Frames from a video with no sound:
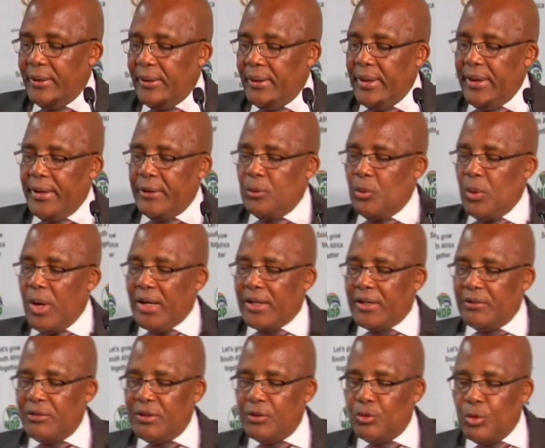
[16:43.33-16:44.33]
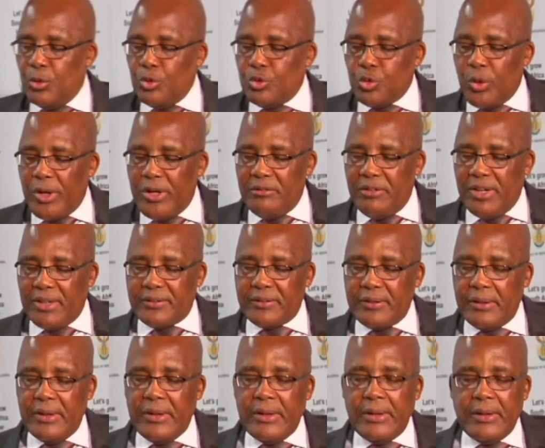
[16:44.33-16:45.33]
and we are giving those waivers.
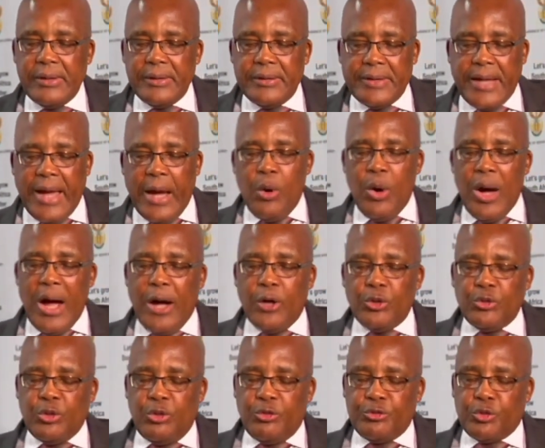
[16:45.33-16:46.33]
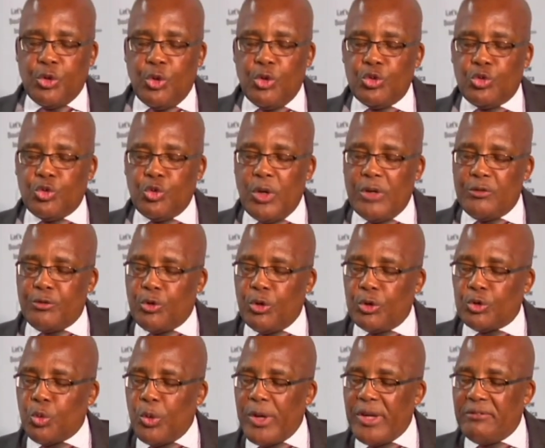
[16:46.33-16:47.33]
Now, out of those who have
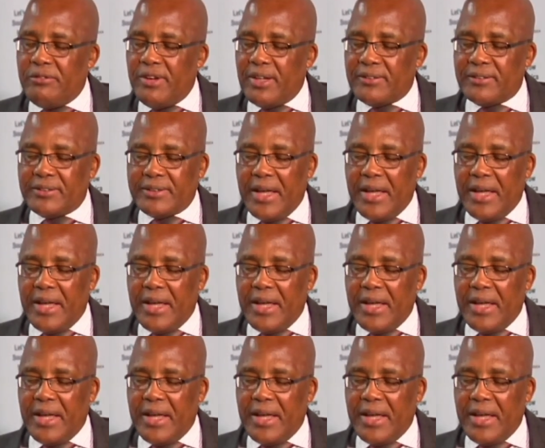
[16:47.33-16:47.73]
got waivers,